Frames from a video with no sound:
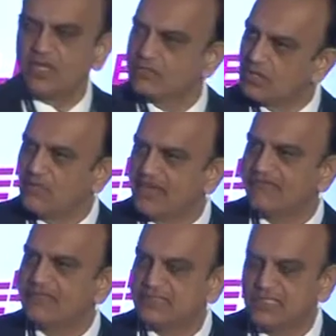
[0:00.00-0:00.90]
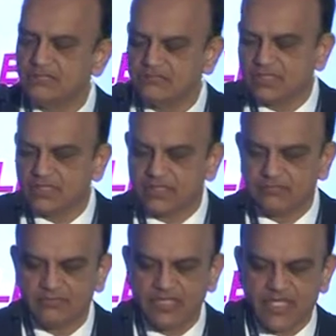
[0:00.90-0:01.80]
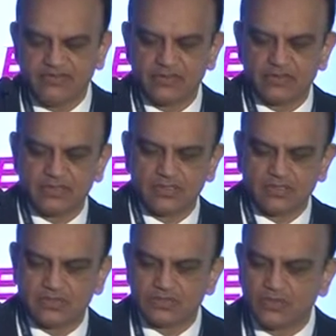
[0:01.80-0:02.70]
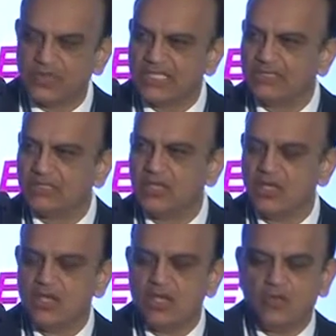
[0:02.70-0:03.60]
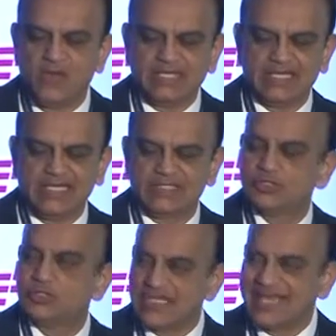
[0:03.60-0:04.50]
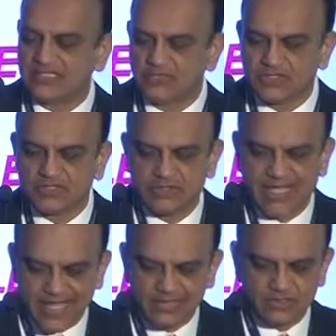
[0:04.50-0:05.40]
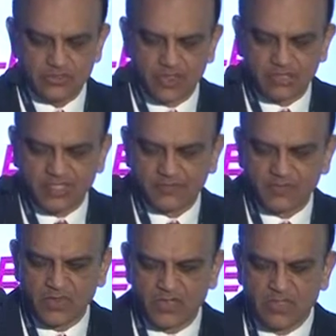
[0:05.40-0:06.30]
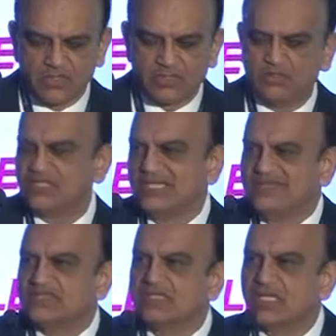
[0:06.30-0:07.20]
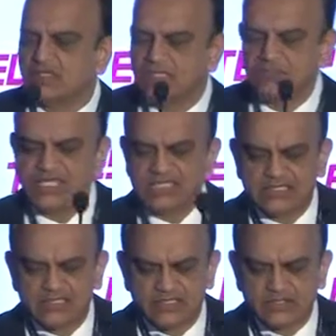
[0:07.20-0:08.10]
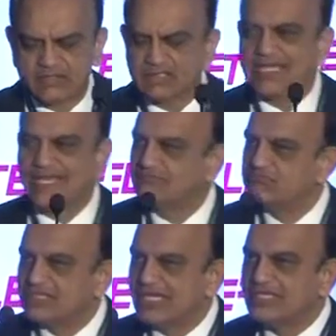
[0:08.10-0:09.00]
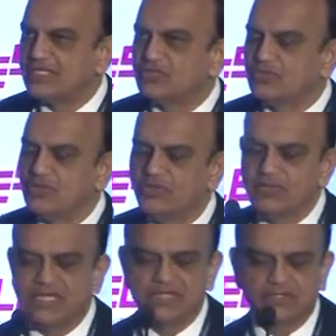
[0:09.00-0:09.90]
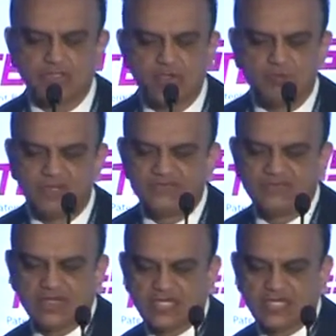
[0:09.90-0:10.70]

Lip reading: So FTC, ever so willing, went ahead and sued Actavis and Solvay. So the 11th Circuit immediately dismissed that, saying that, we apply the scope of